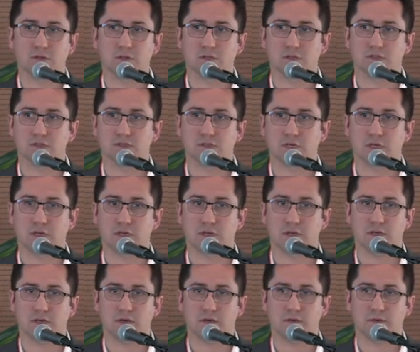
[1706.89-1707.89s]
is
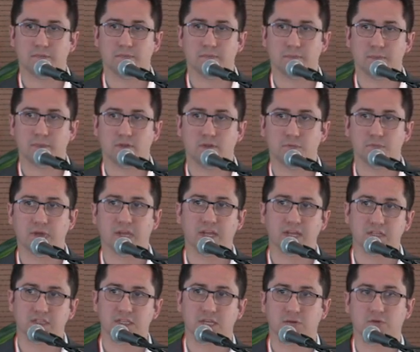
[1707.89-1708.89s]
the main
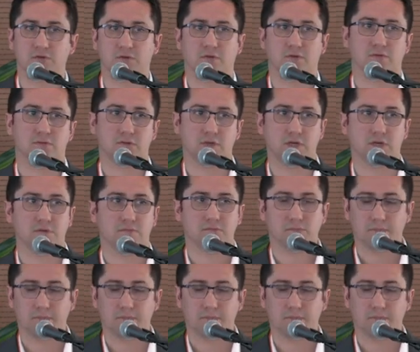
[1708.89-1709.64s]
category. Yeah.